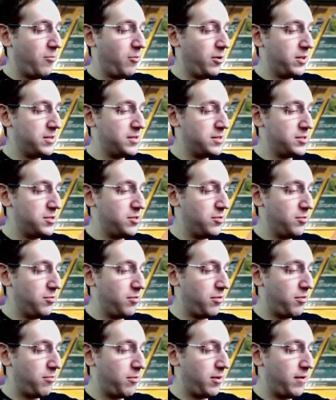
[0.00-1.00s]
one, two,
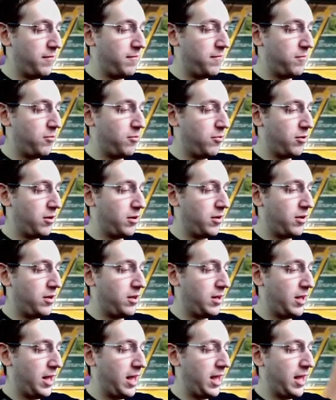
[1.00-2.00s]
three, four,
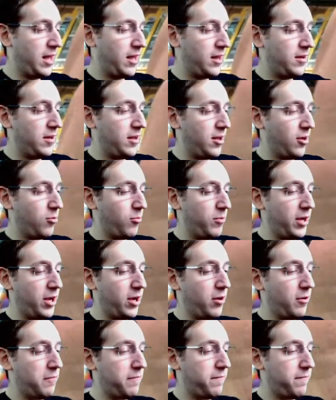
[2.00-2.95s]
and here we go.